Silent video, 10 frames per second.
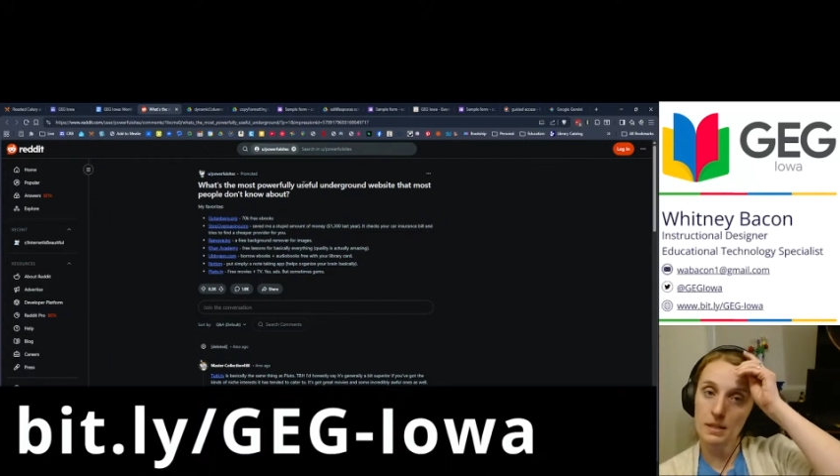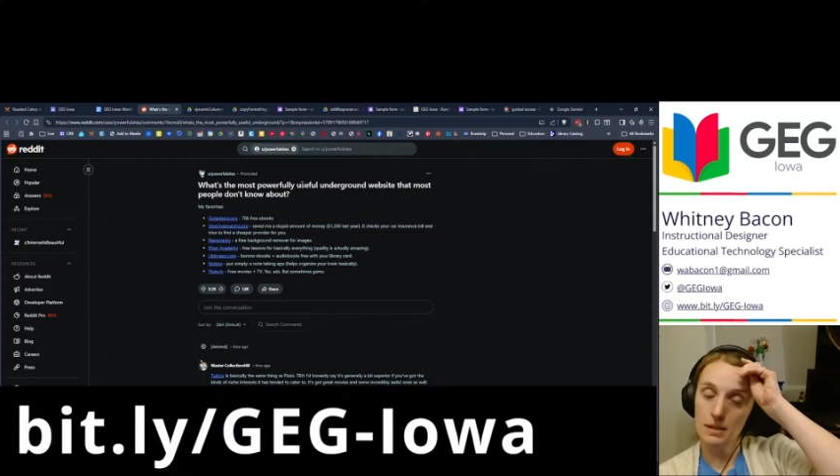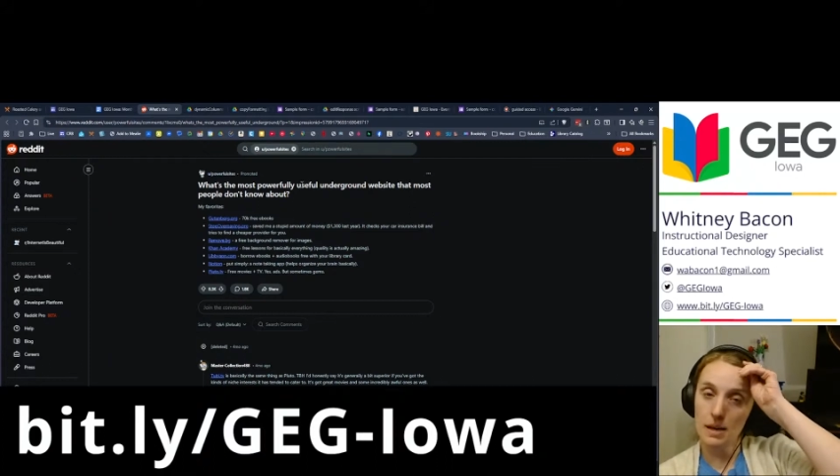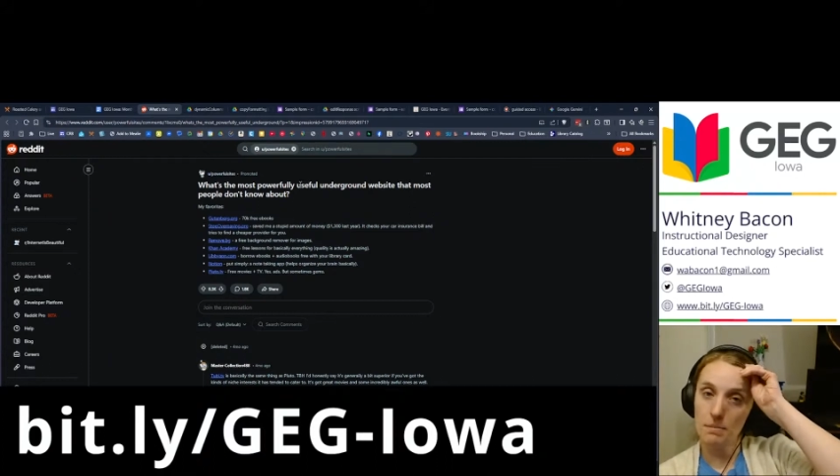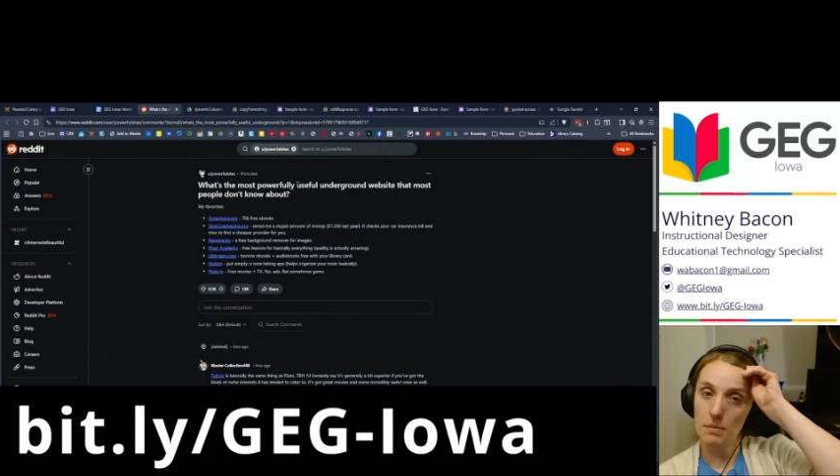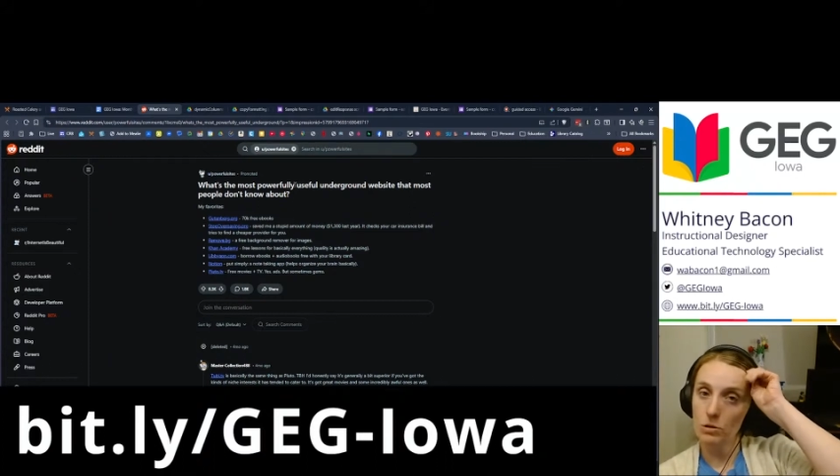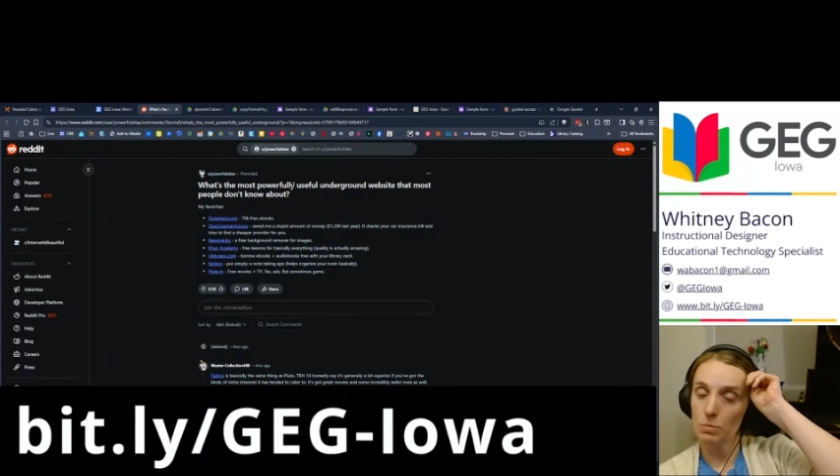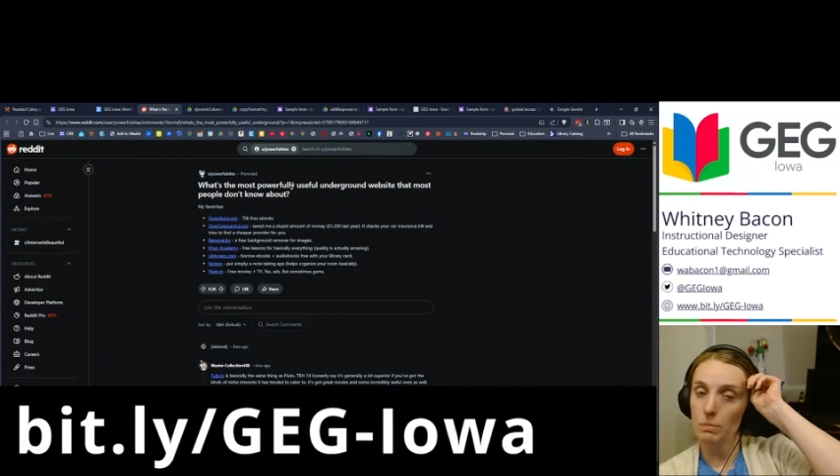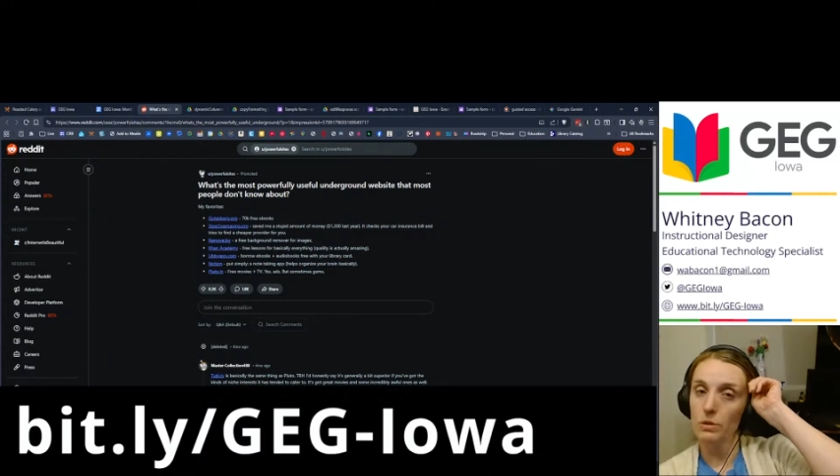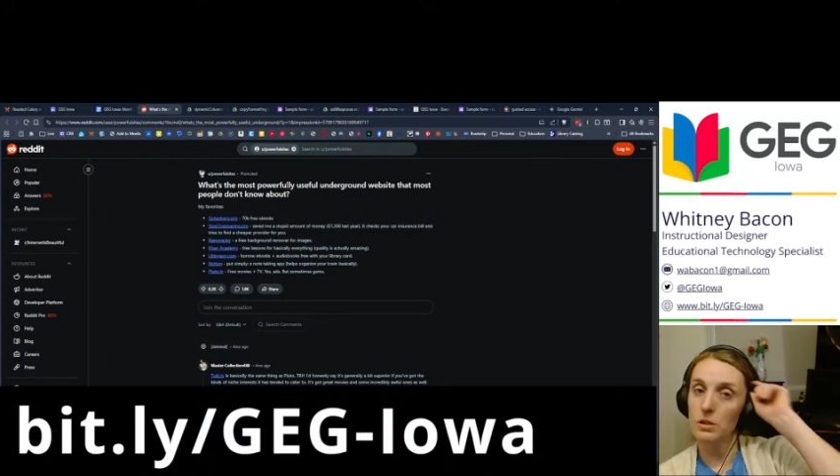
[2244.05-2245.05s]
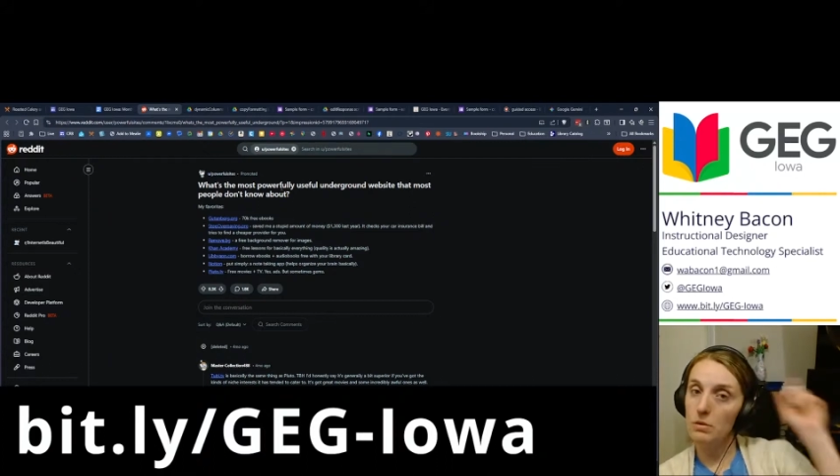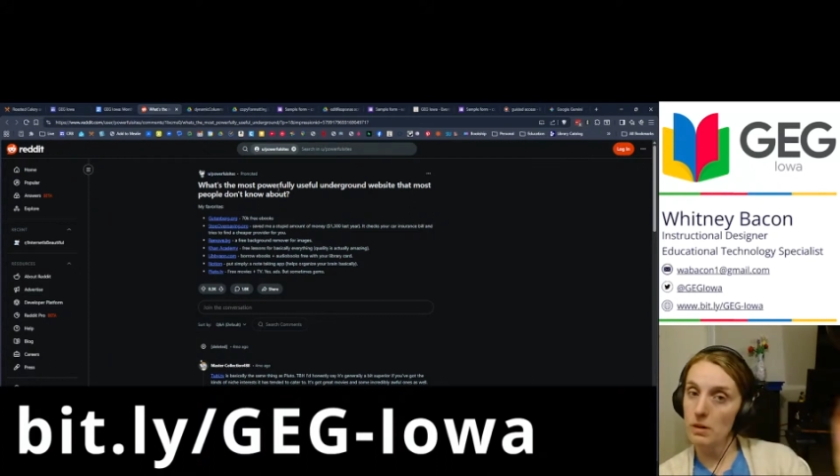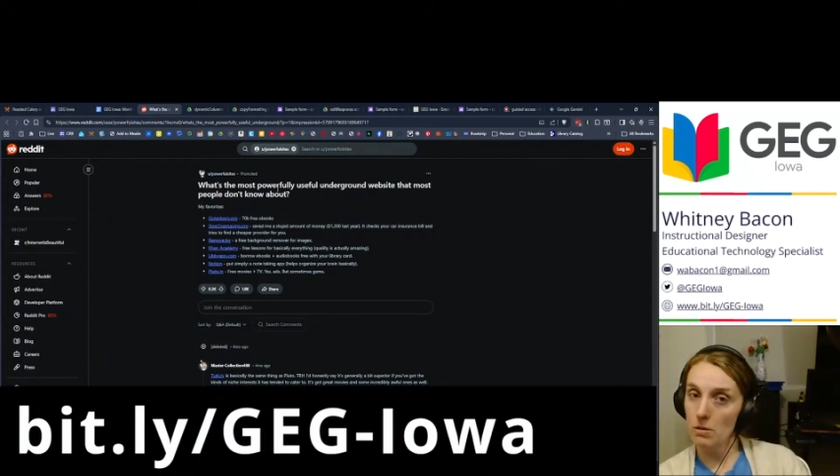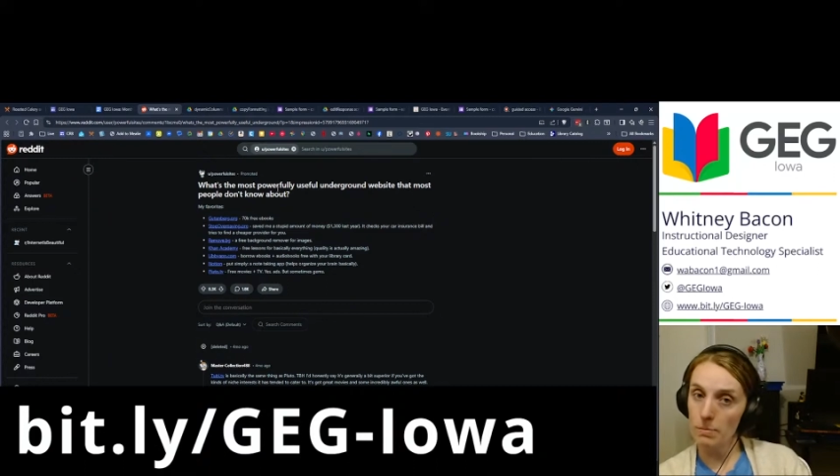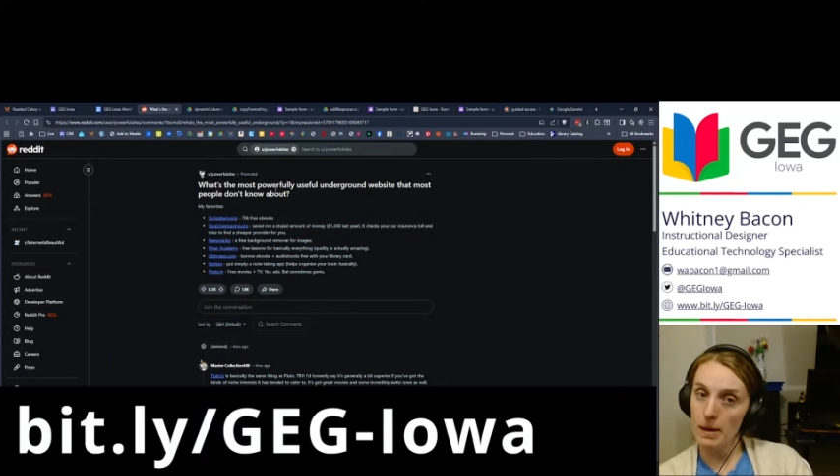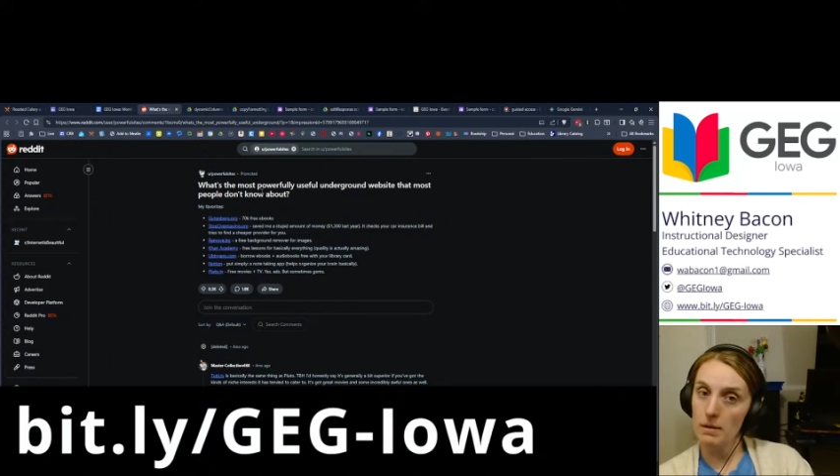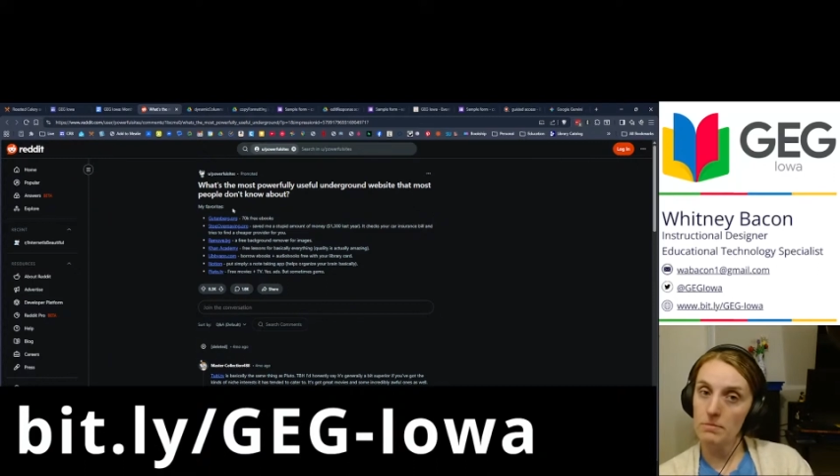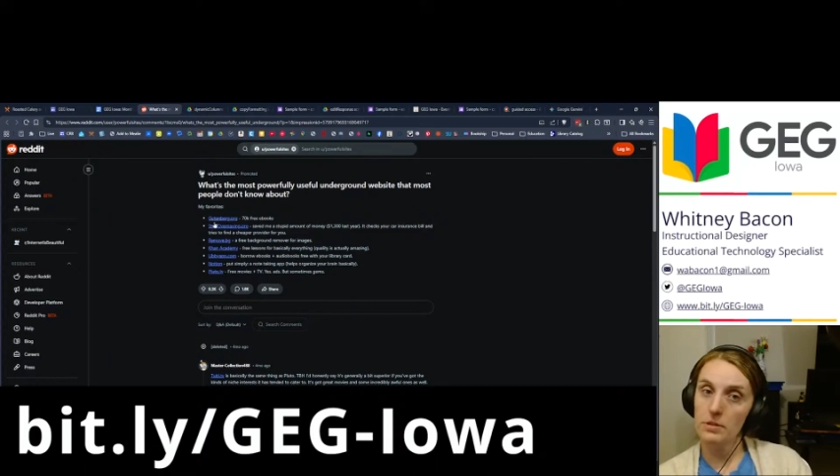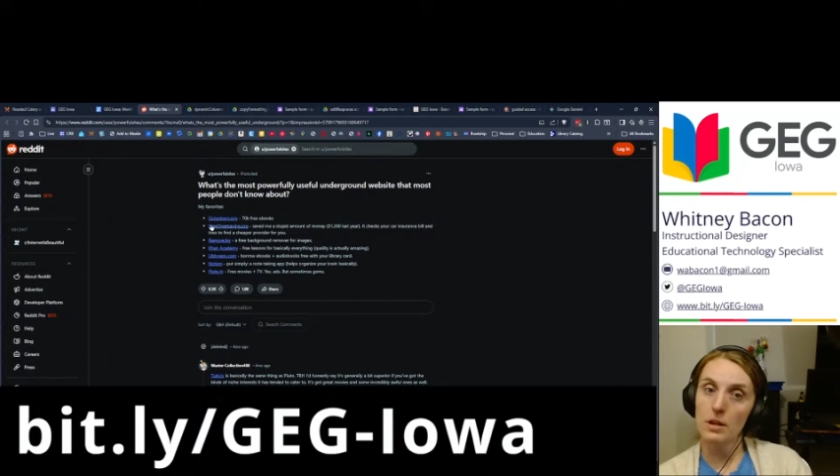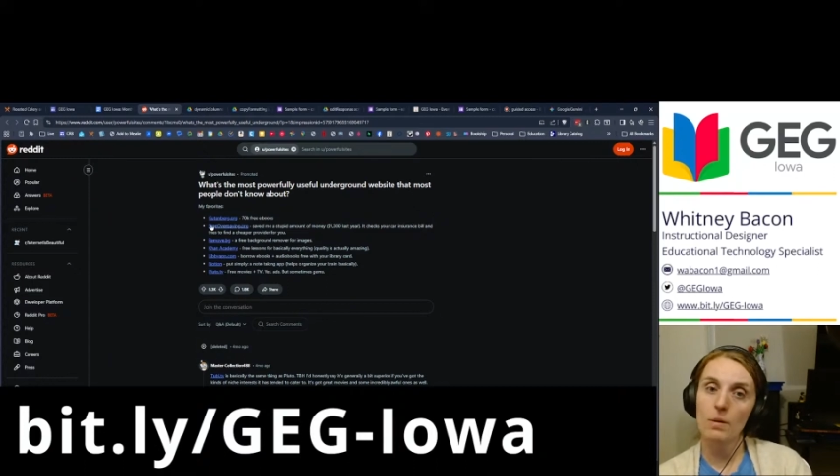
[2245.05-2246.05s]
that most people don't know about.
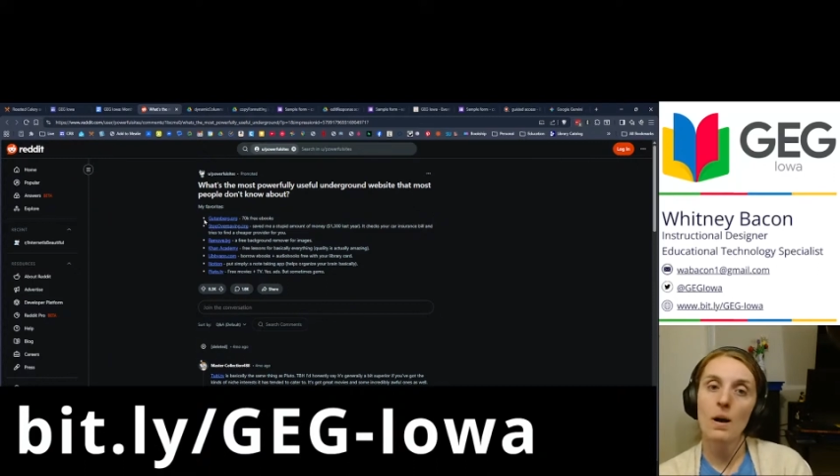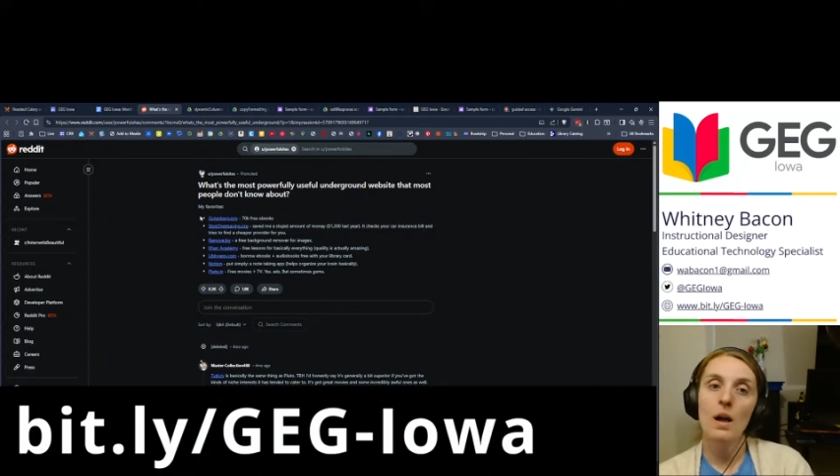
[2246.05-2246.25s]
So